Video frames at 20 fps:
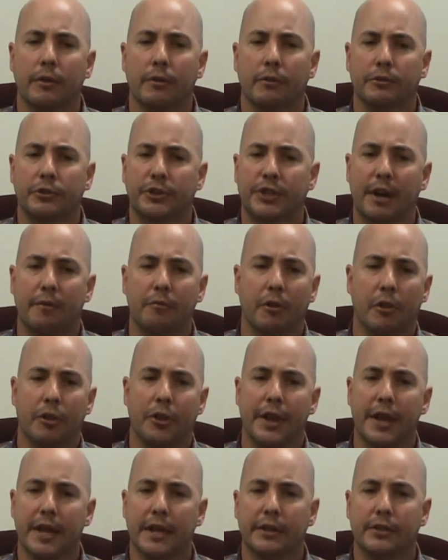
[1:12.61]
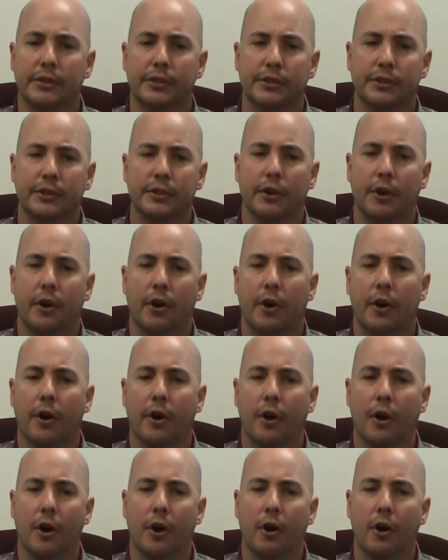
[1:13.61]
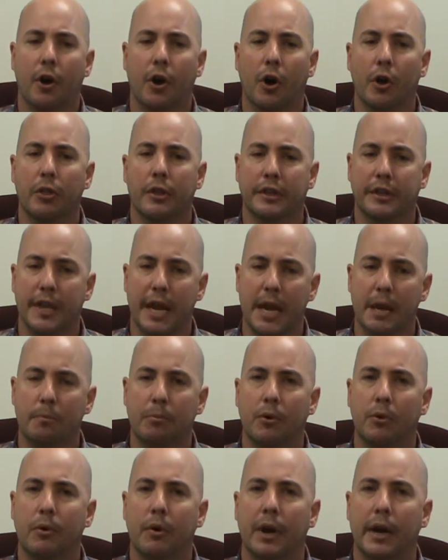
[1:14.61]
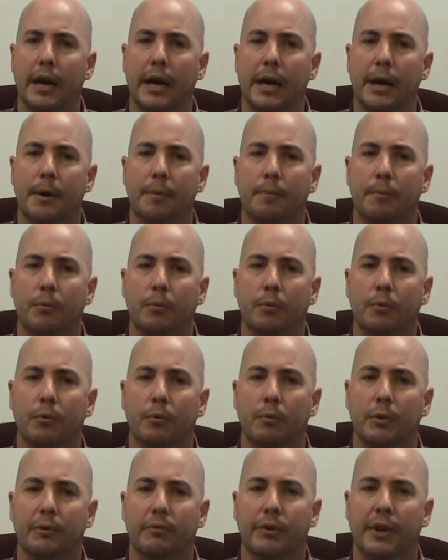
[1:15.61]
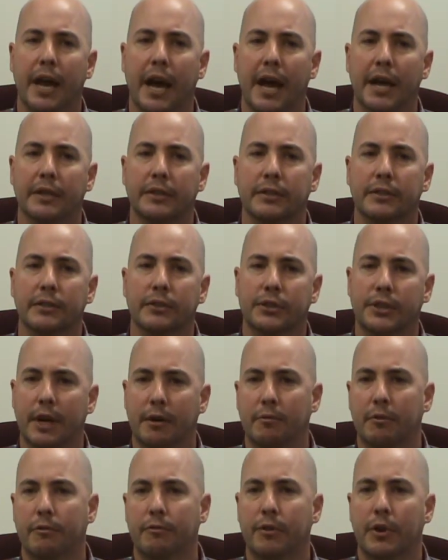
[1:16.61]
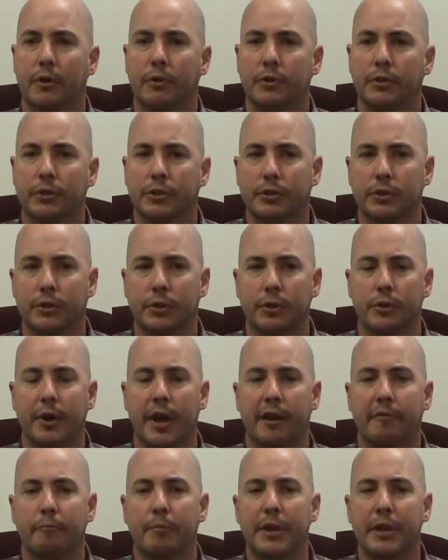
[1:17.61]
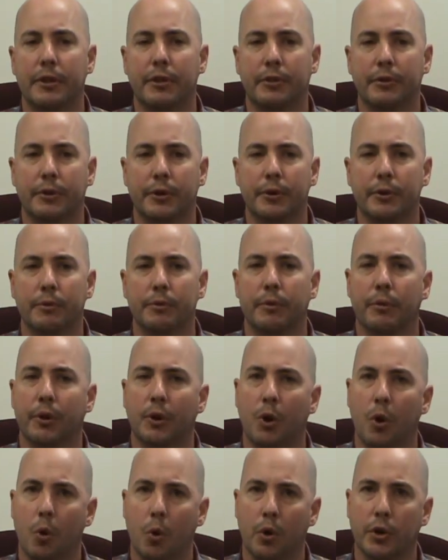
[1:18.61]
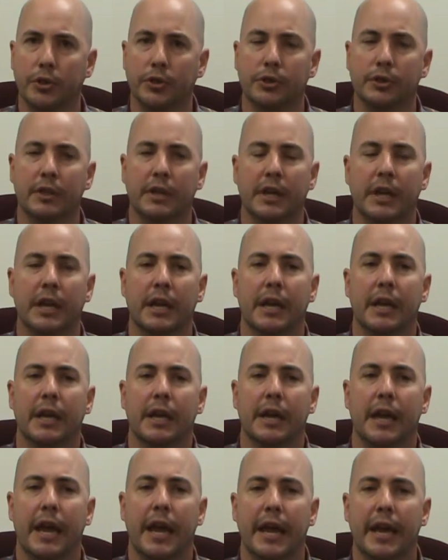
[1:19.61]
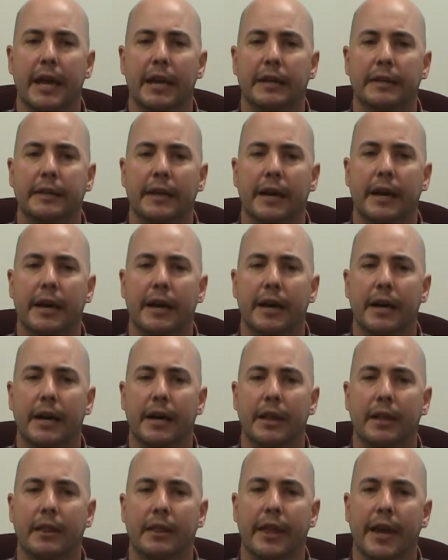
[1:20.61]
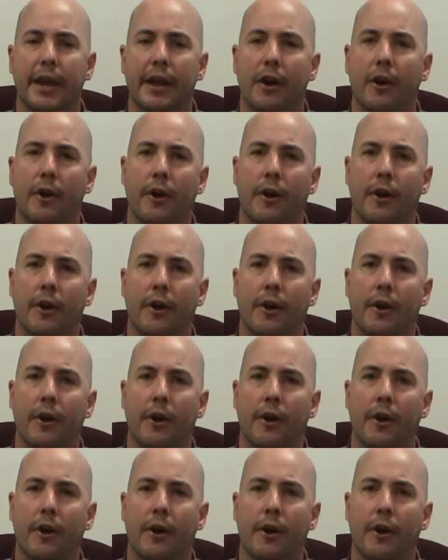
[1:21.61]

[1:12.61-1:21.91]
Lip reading: several things are on the table. We've got several folks who have been through the course, and they